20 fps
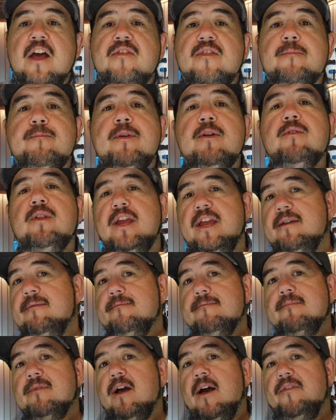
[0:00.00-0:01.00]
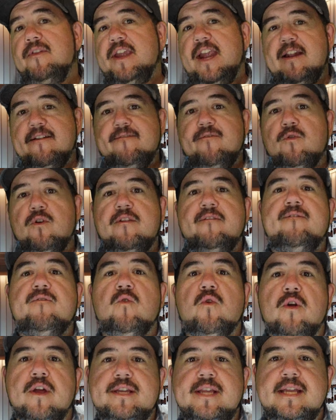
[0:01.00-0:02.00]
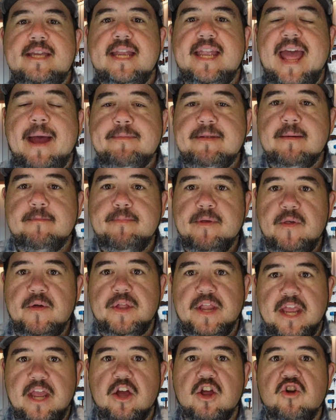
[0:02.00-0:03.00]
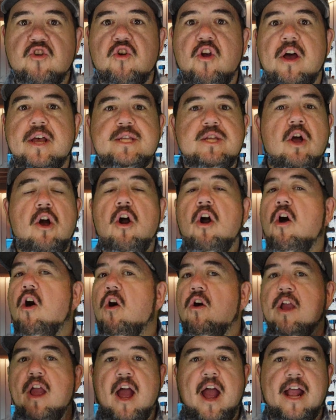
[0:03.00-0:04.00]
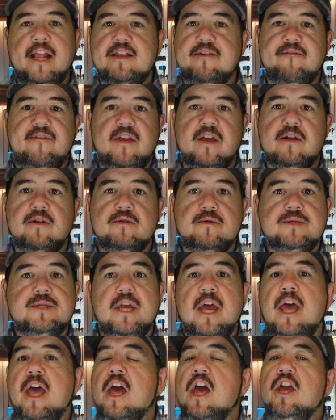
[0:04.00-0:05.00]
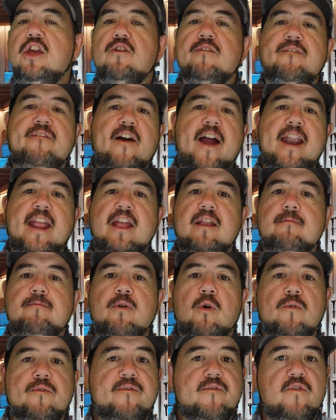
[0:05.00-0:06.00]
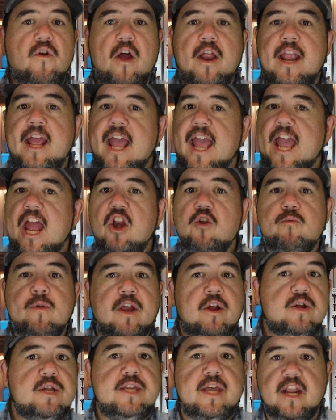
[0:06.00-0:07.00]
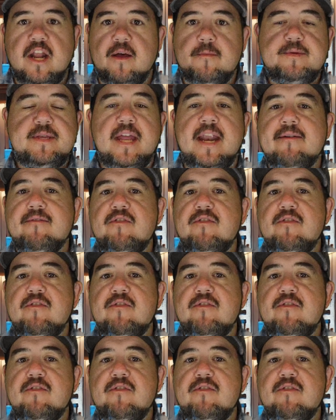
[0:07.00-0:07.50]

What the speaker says: The beauty of the Dana 44 is its adaptability across all kinds of vehicles. You'll find it in both front and rear setups in